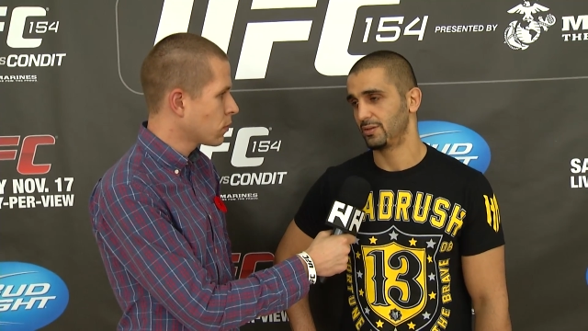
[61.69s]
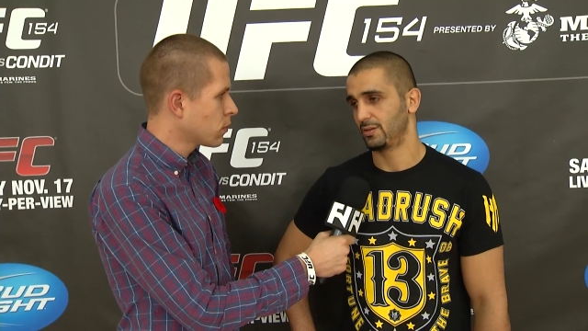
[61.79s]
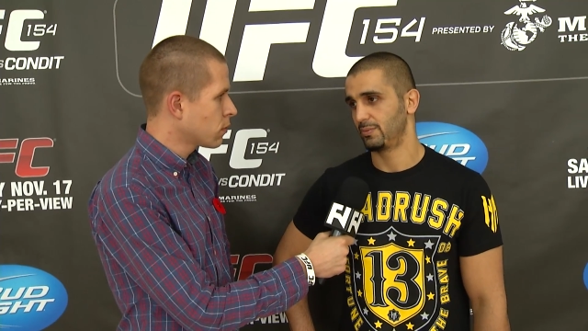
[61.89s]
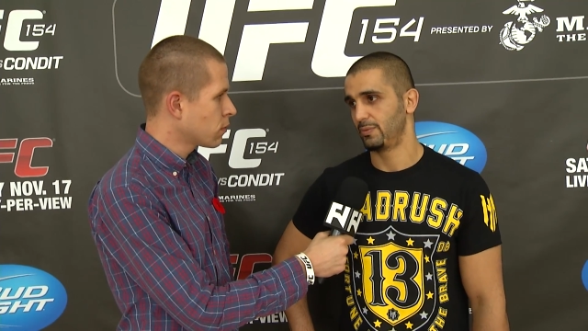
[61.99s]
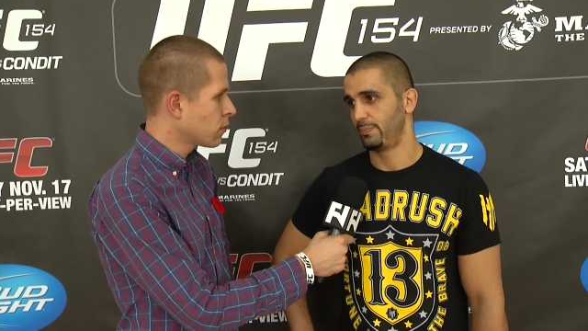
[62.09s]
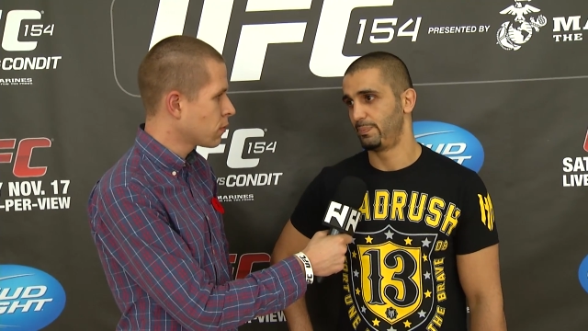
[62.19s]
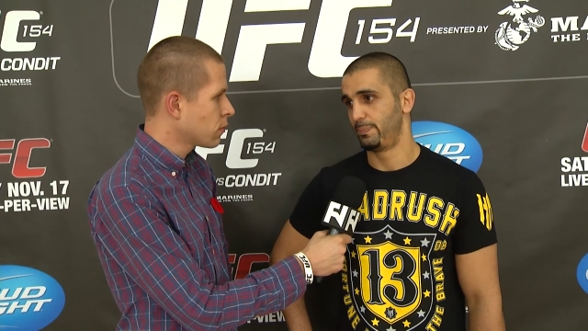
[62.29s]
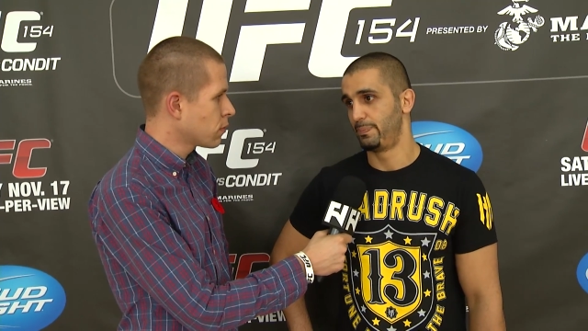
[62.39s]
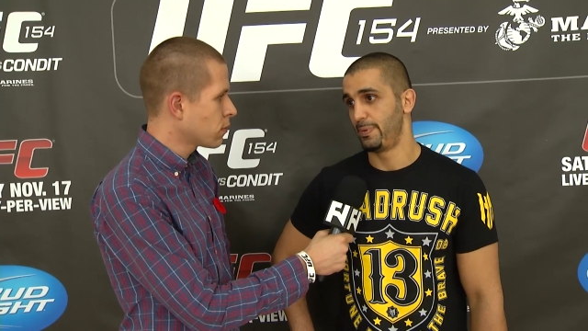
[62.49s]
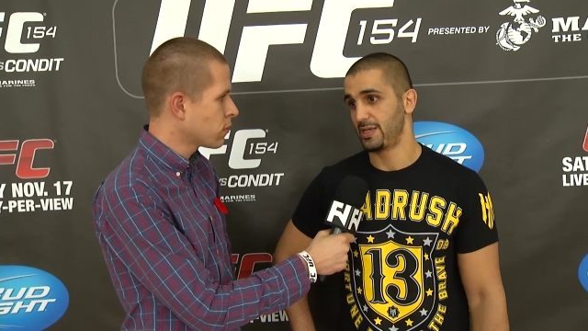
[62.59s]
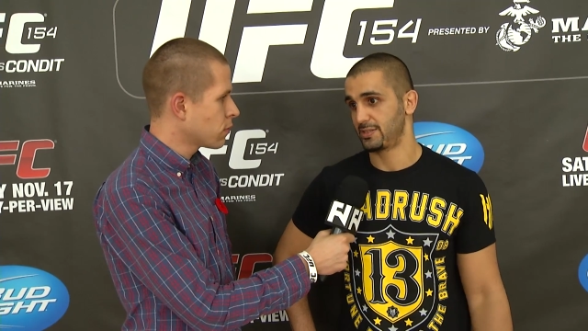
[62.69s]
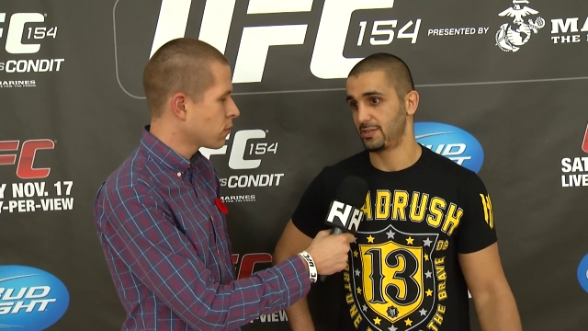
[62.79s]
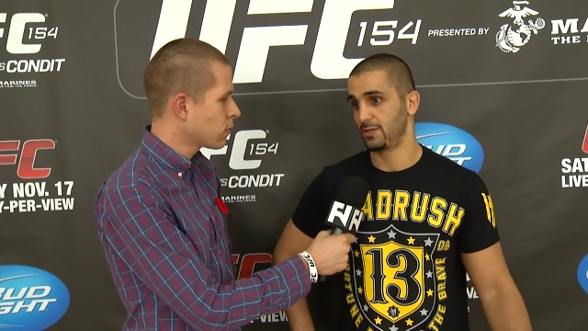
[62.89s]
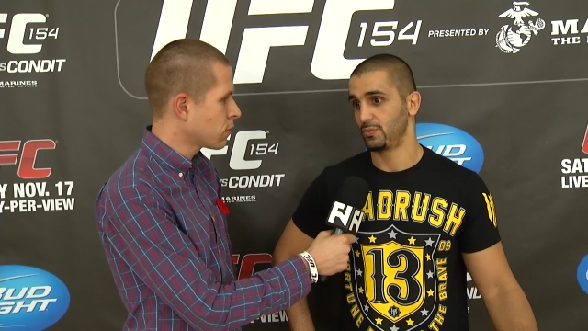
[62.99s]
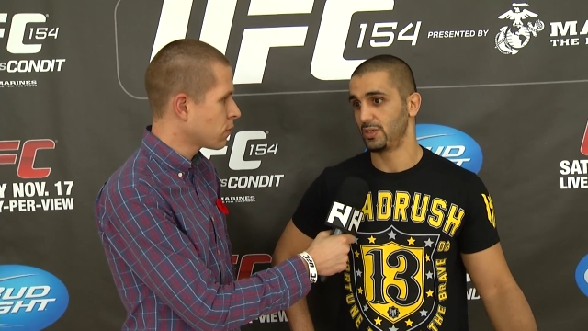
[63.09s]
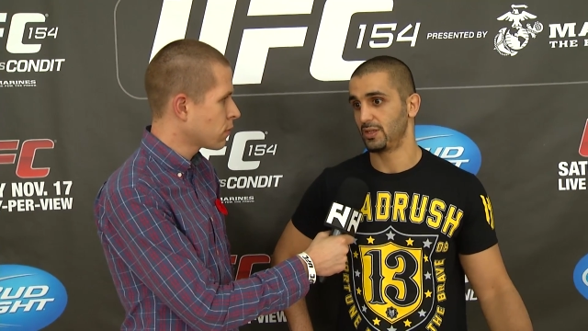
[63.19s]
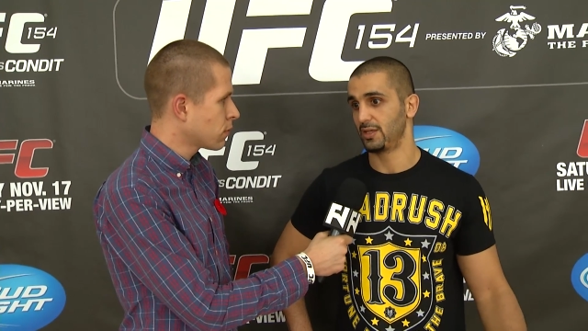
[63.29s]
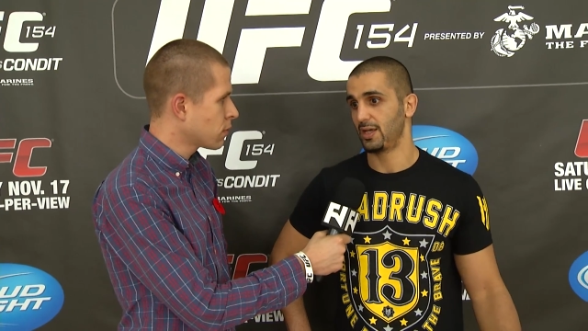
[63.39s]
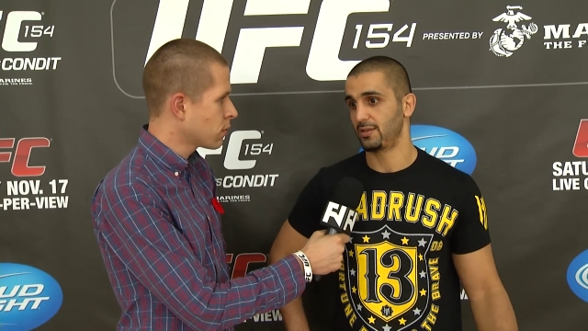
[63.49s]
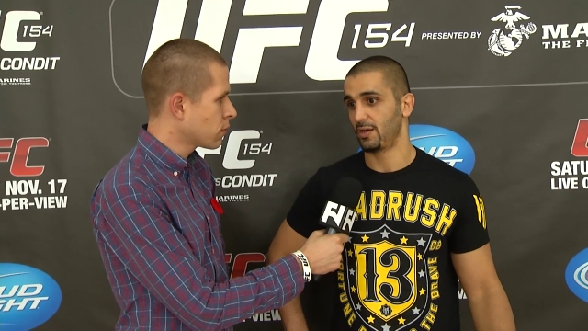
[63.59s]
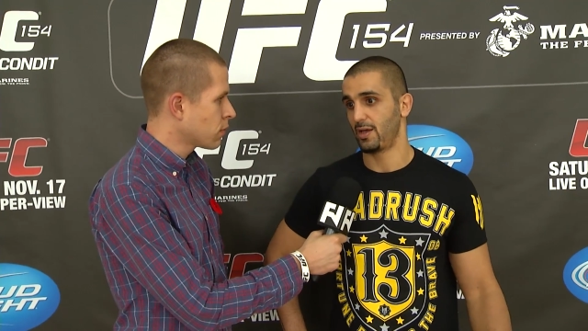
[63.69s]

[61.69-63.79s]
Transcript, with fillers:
Speaker 1: the, best thing we can get,